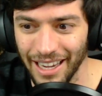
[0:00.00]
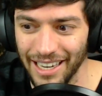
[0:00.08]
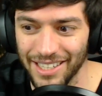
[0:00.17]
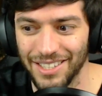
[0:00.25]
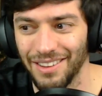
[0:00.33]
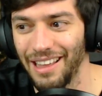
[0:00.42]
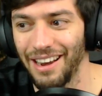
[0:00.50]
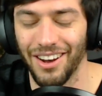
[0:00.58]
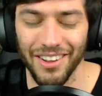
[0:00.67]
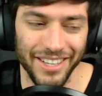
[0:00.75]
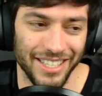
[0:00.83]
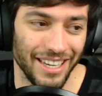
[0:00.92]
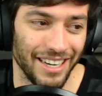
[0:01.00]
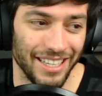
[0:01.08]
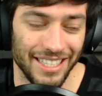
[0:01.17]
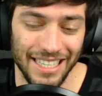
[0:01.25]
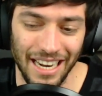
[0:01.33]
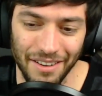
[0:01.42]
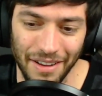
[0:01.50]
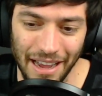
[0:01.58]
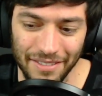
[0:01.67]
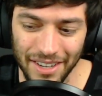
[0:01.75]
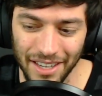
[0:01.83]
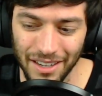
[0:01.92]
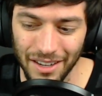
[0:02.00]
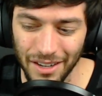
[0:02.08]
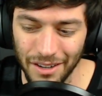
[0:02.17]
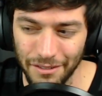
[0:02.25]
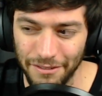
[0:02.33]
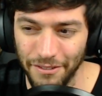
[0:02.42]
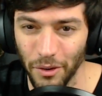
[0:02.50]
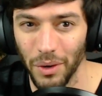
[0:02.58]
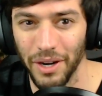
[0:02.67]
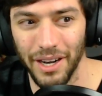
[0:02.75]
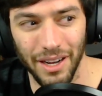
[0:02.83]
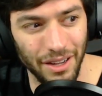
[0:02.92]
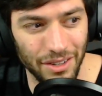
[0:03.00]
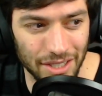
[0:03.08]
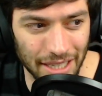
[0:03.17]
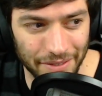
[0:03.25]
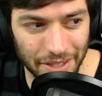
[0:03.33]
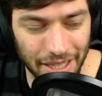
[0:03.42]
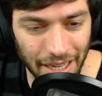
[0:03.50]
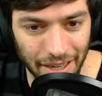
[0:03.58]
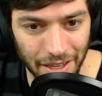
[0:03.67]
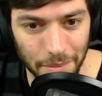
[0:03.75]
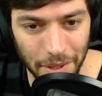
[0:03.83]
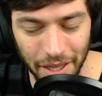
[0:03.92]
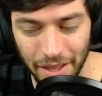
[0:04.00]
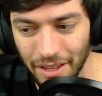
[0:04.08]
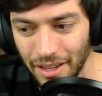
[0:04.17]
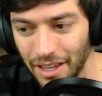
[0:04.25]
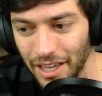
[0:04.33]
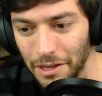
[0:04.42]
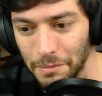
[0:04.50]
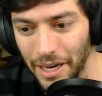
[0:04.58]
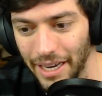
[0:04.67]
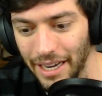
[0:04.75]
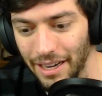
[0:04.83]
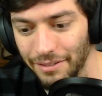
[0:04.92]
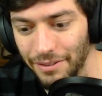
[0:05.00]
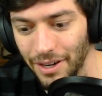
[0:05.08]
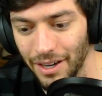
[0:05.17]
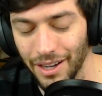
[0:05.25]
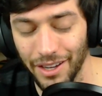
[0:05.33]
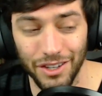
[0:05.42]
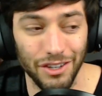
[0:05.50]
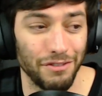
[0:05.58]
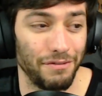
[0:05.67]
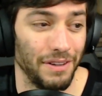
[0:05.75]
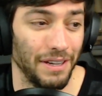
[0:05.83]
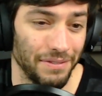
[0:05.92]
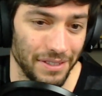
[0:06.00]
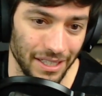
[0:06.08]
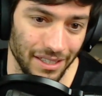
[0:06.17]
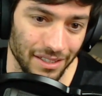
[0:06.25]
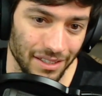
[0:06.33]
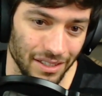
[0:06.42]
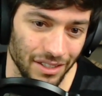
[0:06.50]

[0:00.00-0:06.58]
And so then all of a sudden, instead of having $40 left at the end of the month, you might have $150,